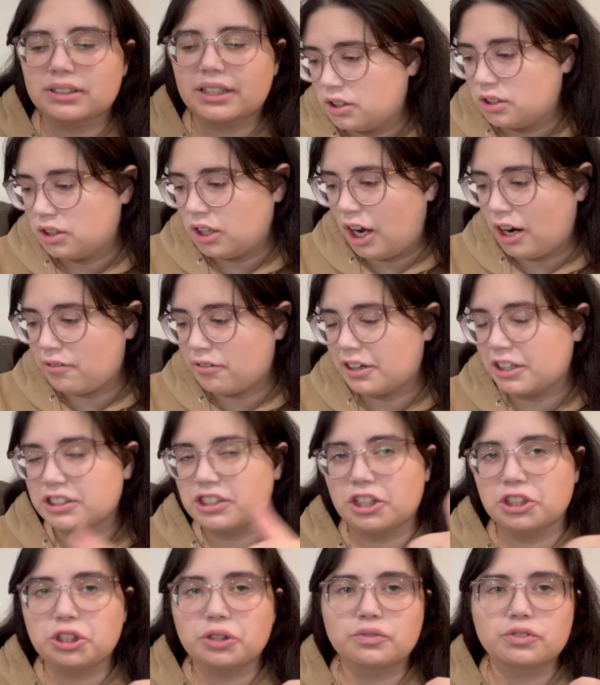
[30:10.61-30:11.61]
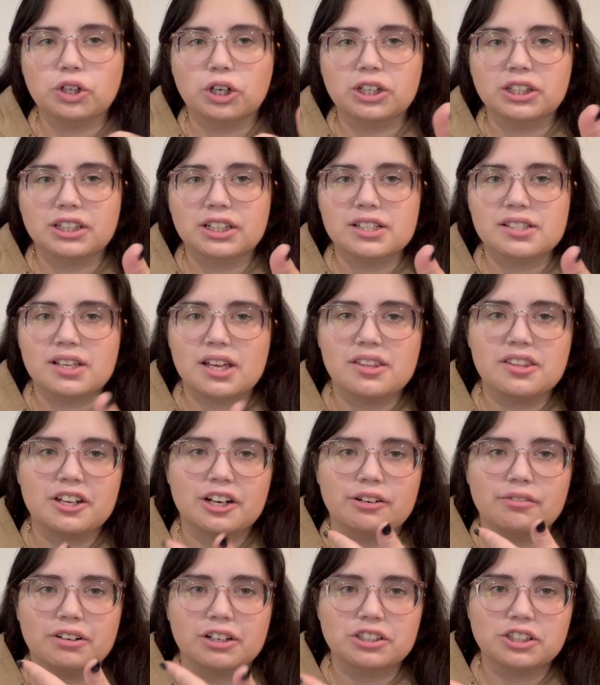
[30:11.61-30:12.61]
Like, I read A Touch of Darkness, and then
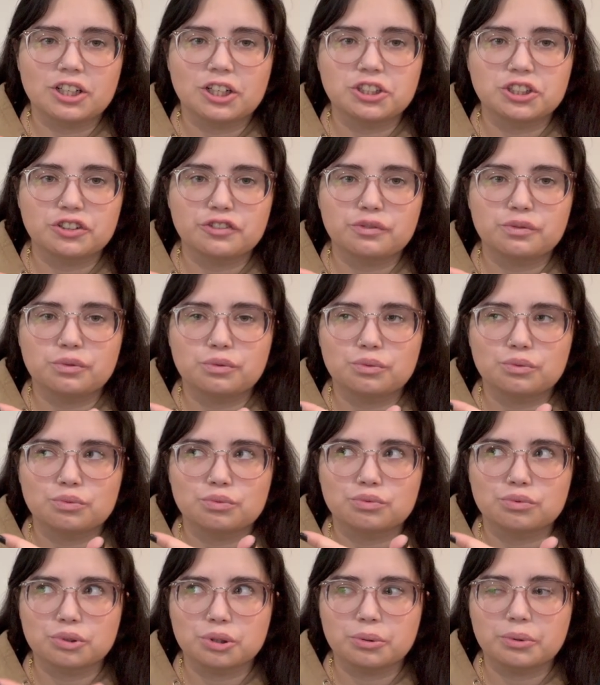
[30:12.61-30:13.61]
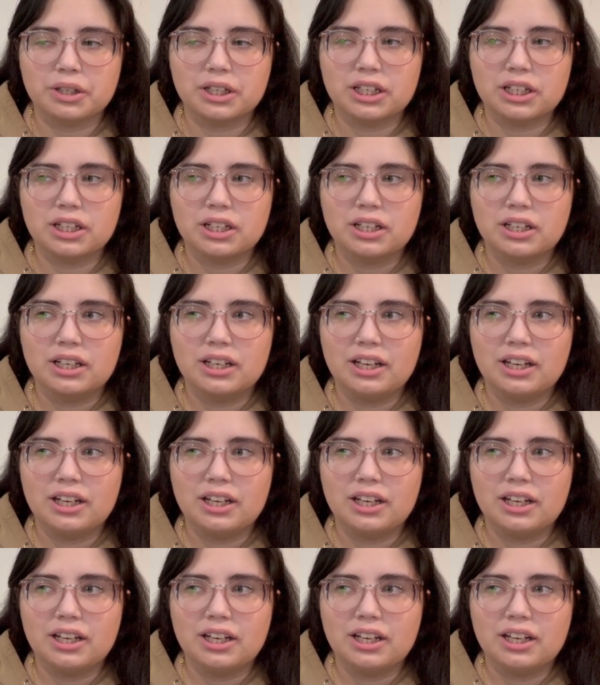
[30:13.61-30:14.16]
I read A Touch of Ruin.